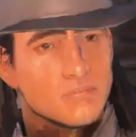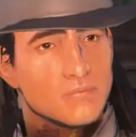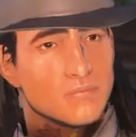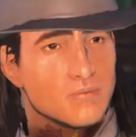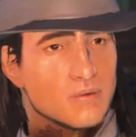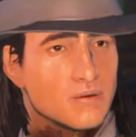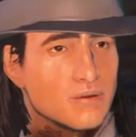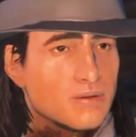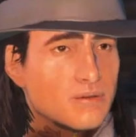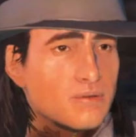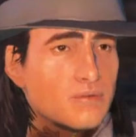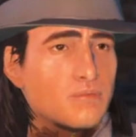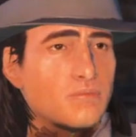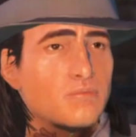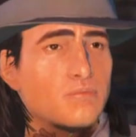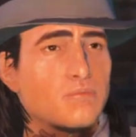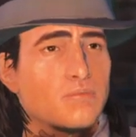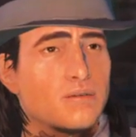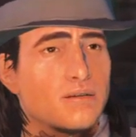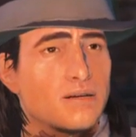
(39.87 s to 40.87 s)
Wait,
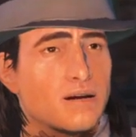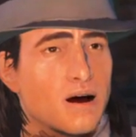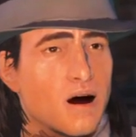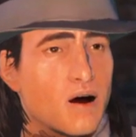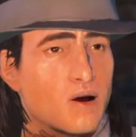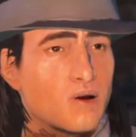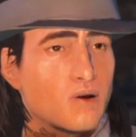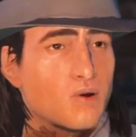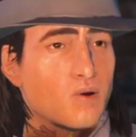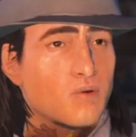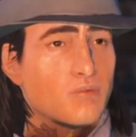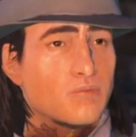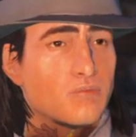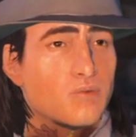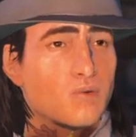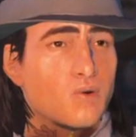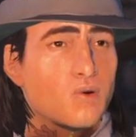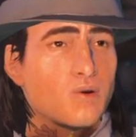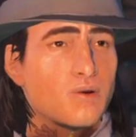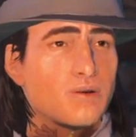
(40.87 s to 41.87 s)
you're
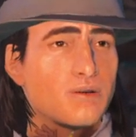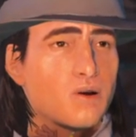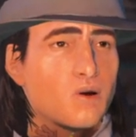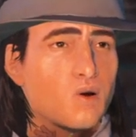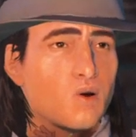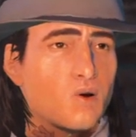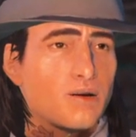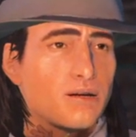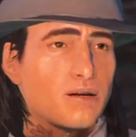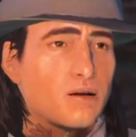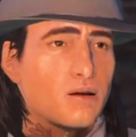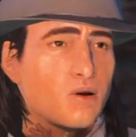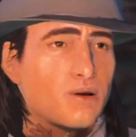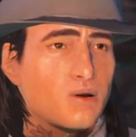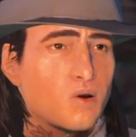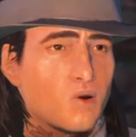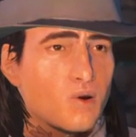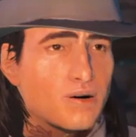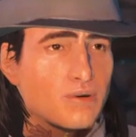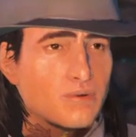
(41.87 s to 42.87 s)
220 years
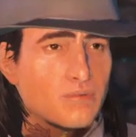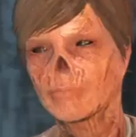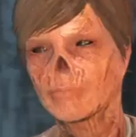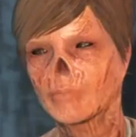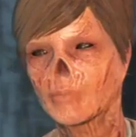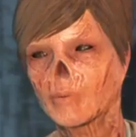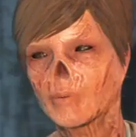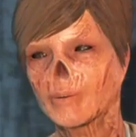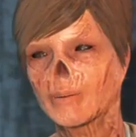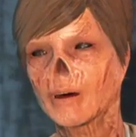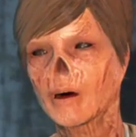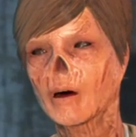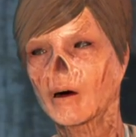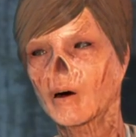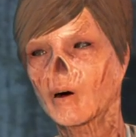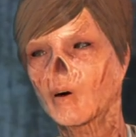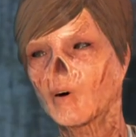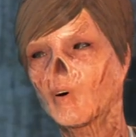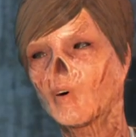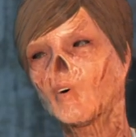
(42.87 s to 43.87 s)
old? Okay,
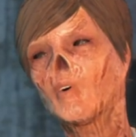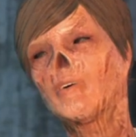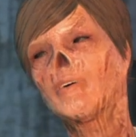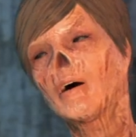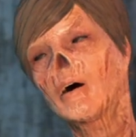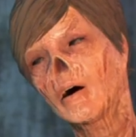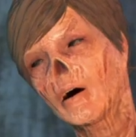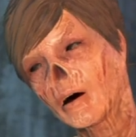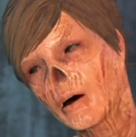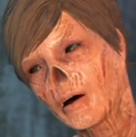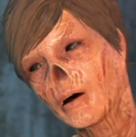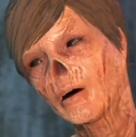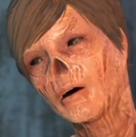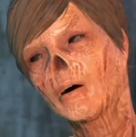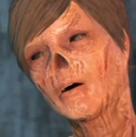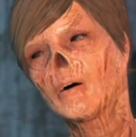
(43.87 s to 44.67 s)
okay.